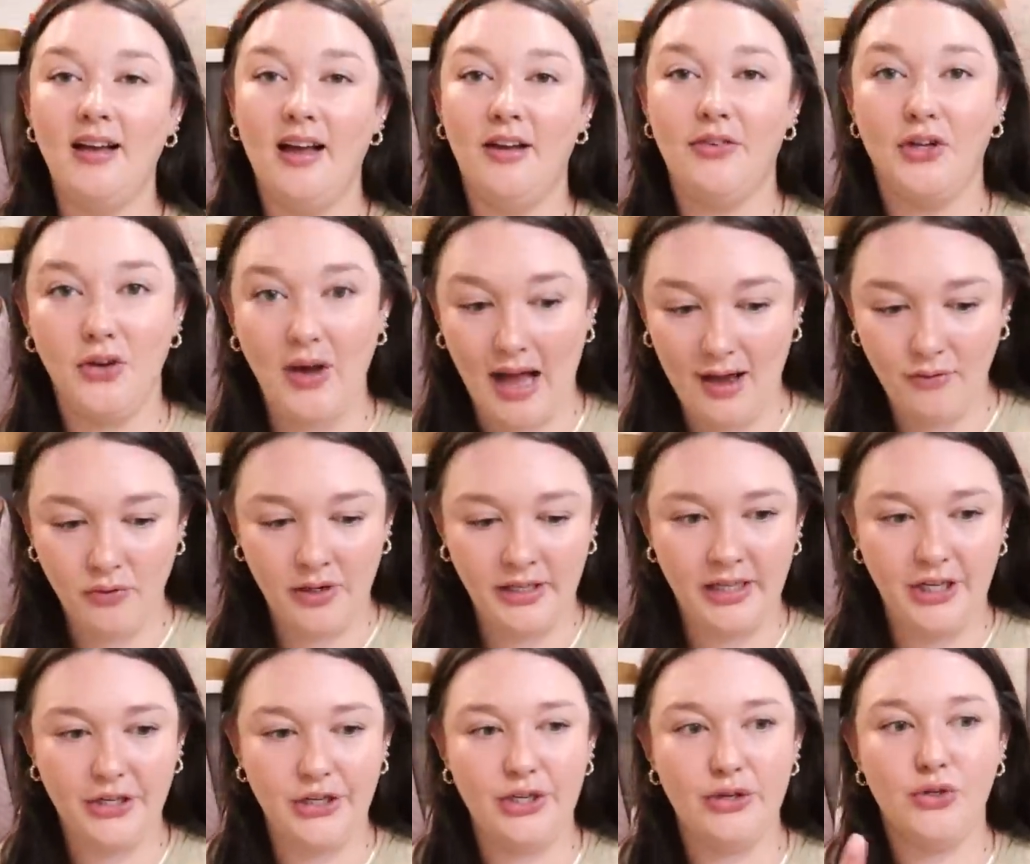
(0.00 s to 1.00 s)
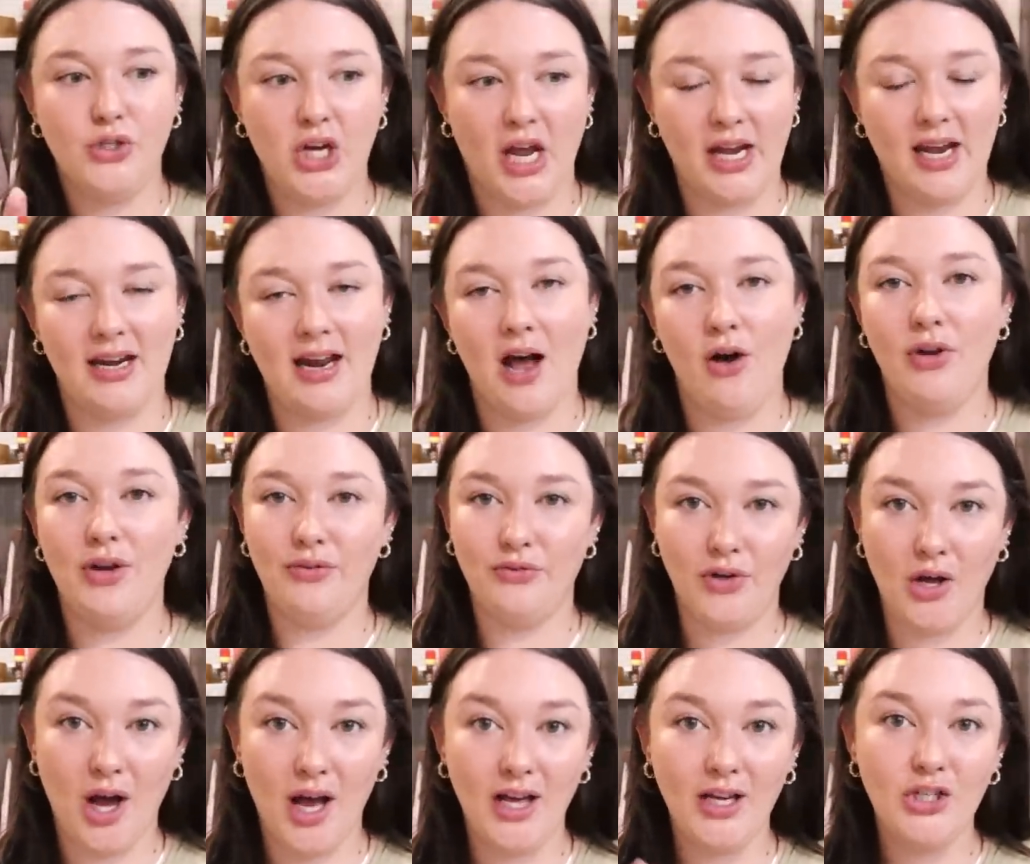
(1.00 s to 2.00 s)
if you have one near you, check it out.
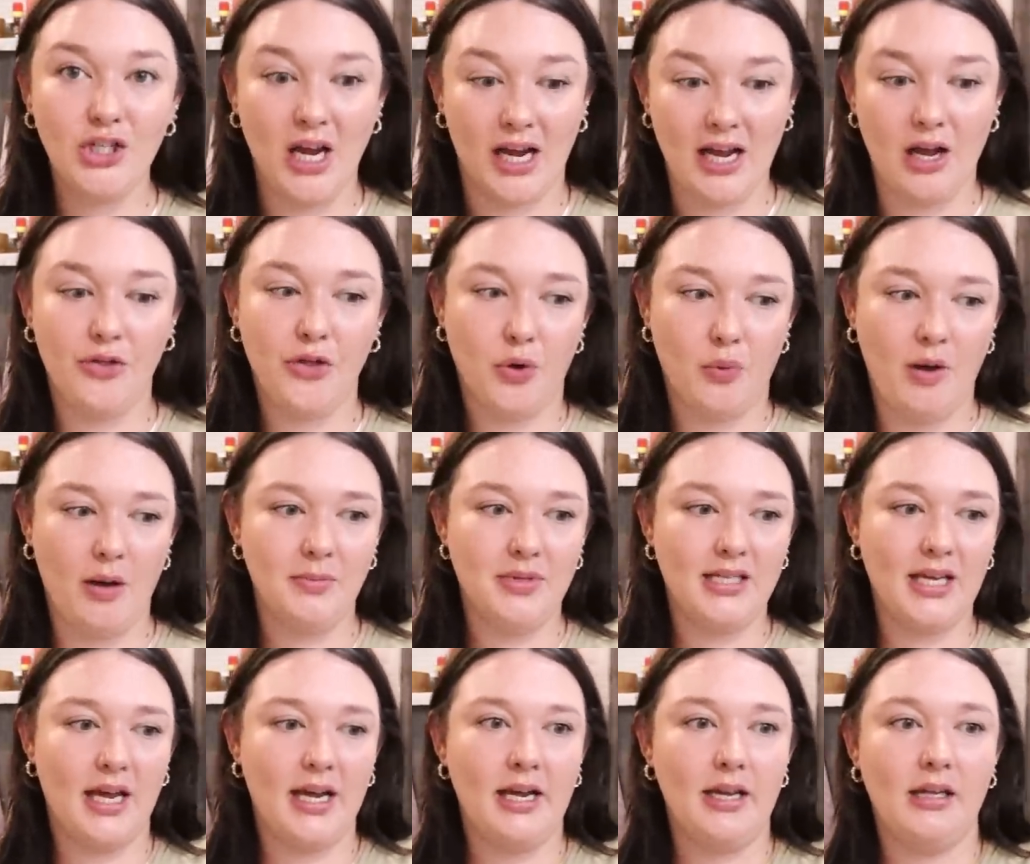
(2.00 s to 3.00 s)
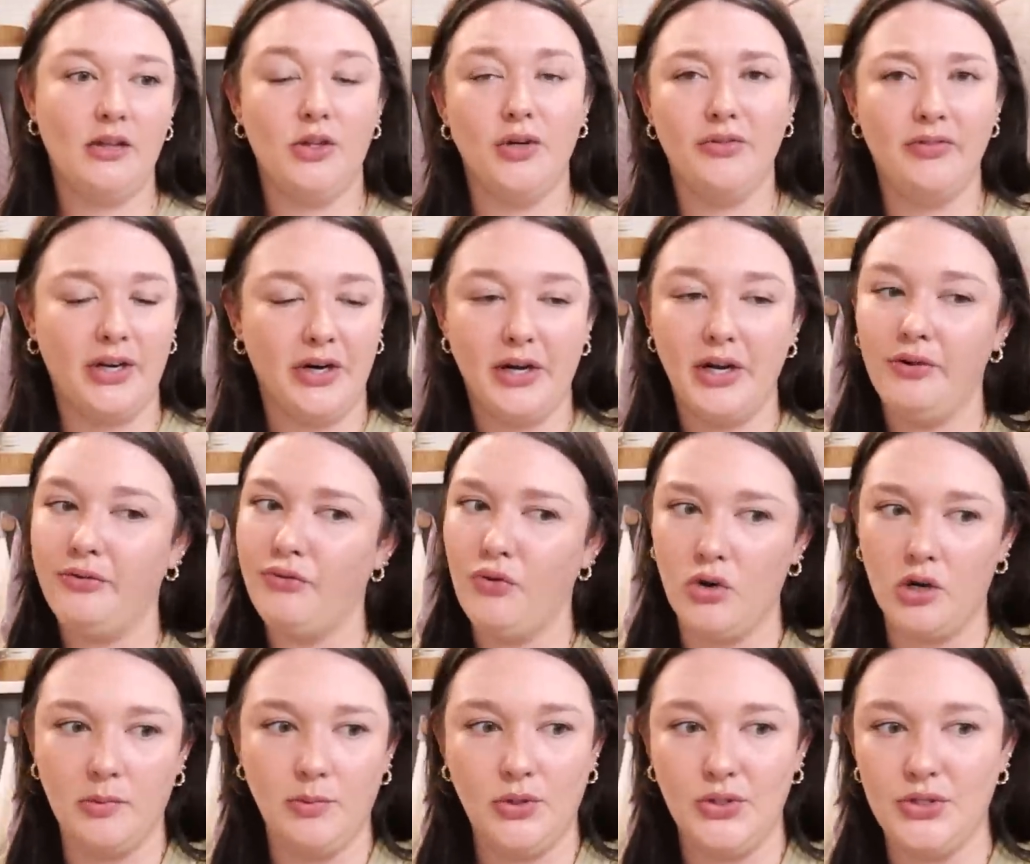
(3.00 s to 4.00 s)
If not, check out their website. They're very
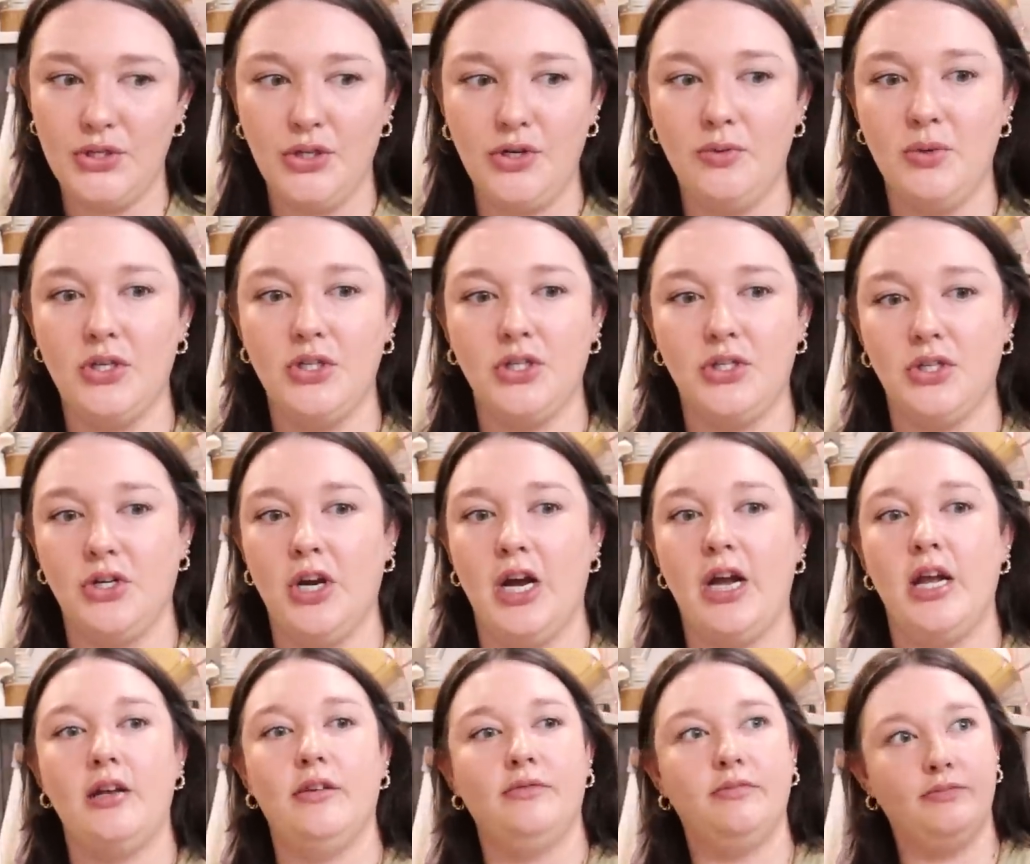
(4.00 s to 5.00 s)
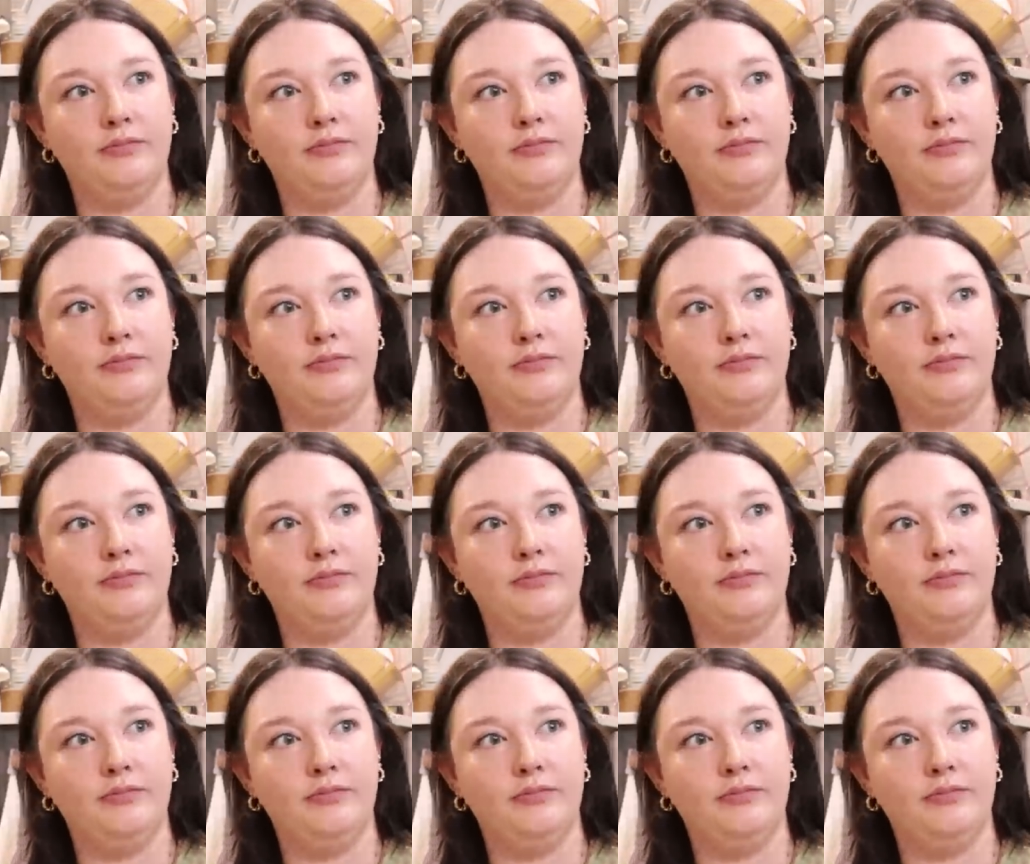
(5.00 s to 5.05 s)
affordable too, which is great.